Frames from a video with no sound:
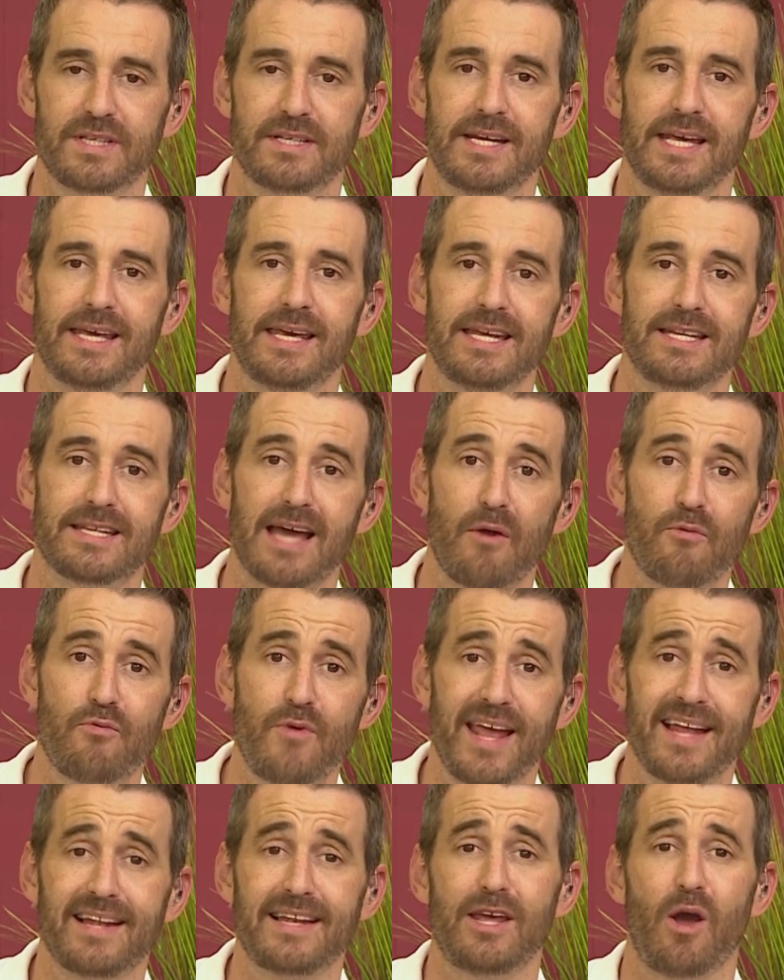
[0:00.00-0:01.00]
with Nikki
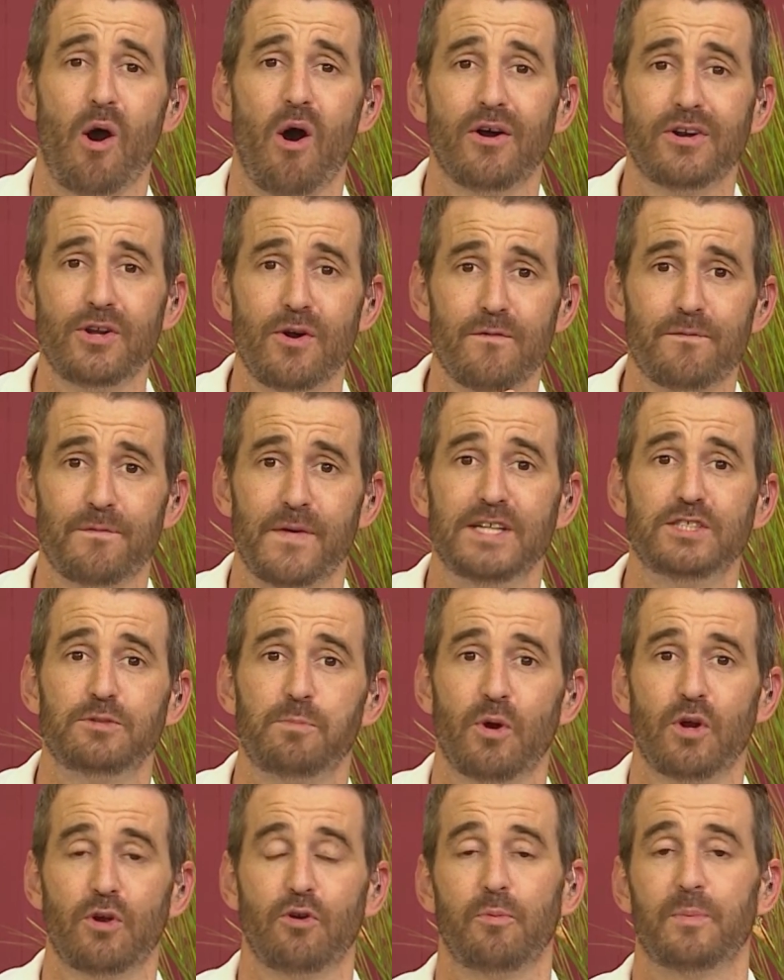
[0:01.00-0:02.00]
directly on her
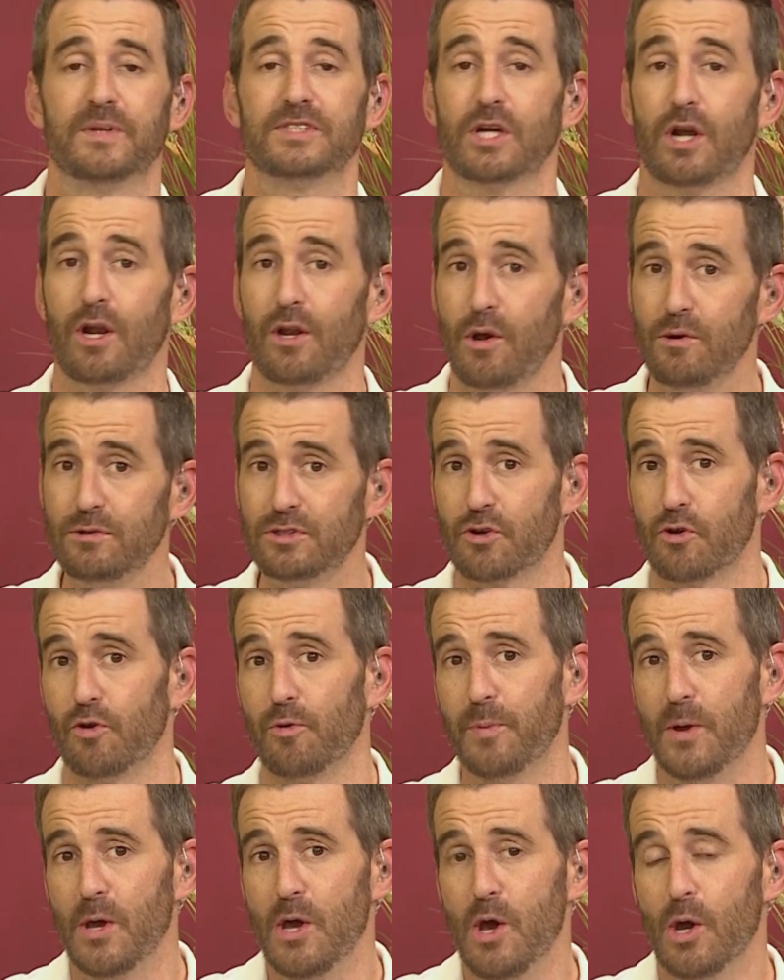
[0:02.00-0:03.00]
Facebook group. It's a closed
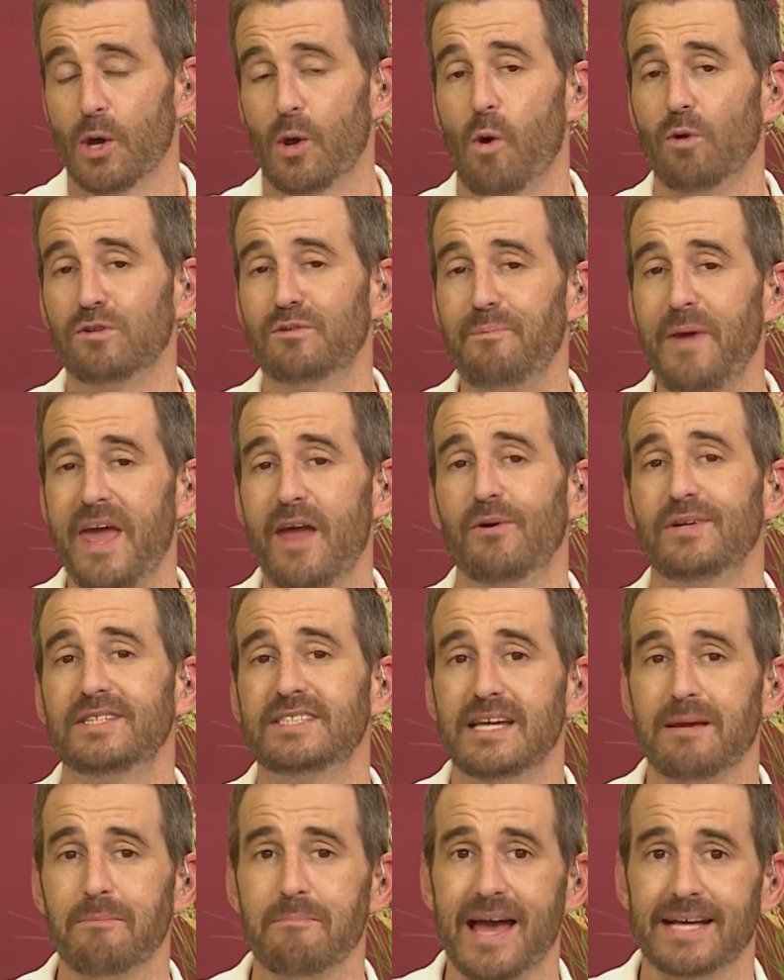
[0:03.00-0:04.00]
group called
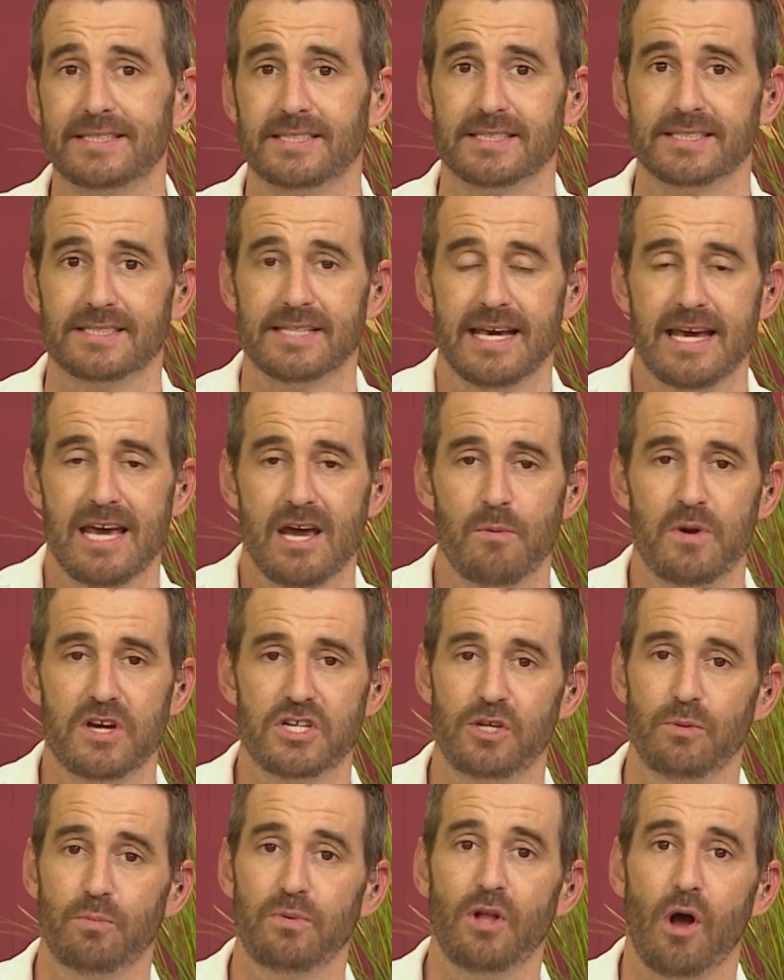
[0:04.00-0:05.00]
Parenting Matters, where
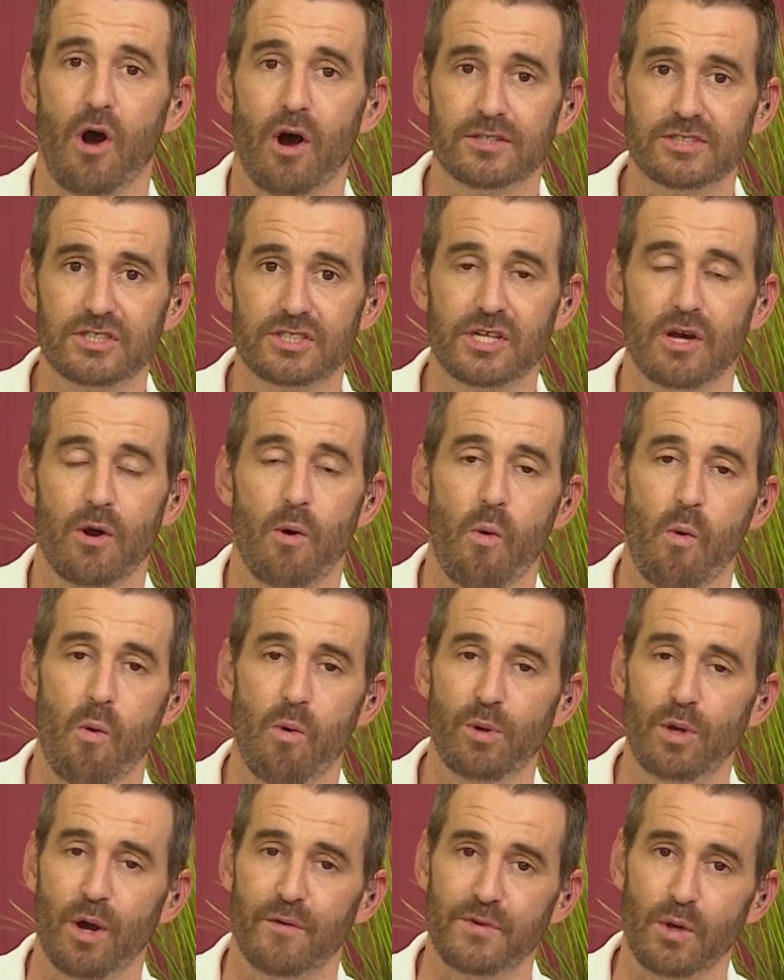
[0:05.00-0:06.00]
she will answer
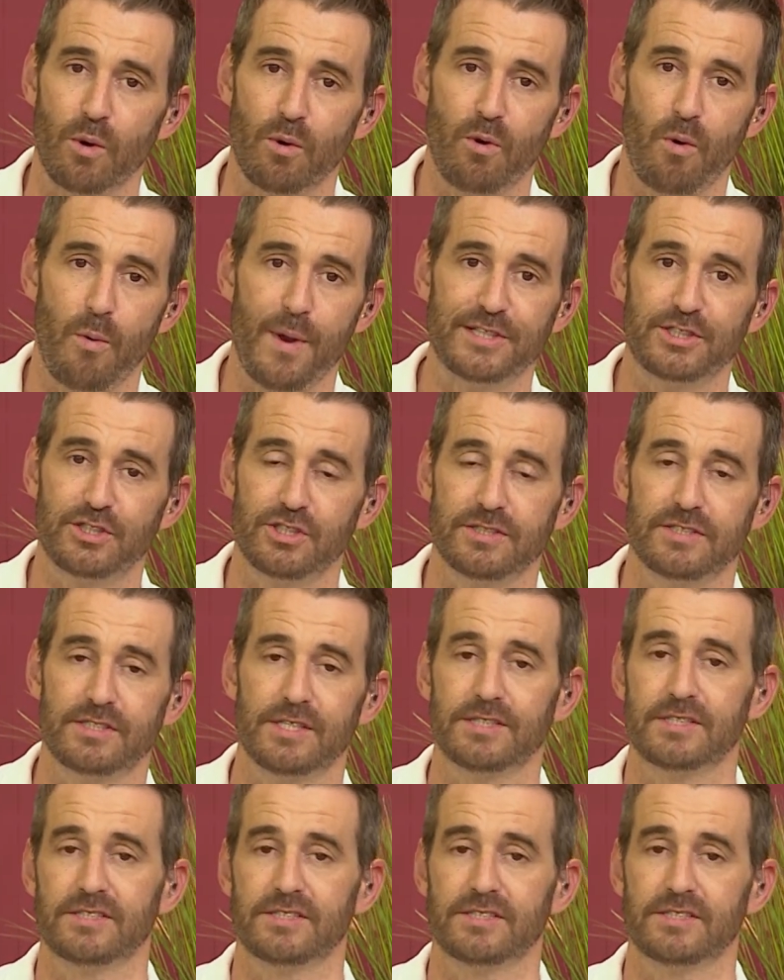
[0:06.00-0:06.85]
all of your questions.